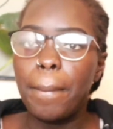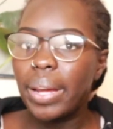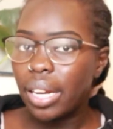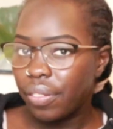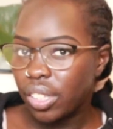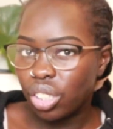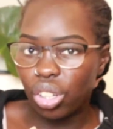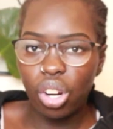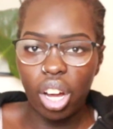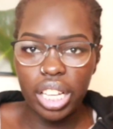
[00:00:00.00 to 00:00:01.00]
benefits are
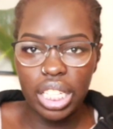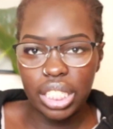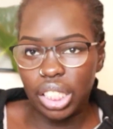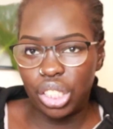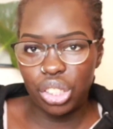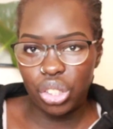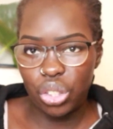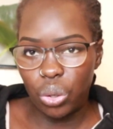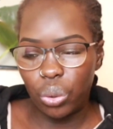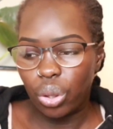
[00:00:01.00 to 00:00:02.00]
not easily just
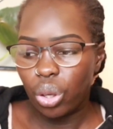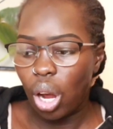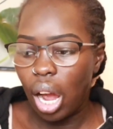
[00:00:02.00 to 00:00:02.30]
thrown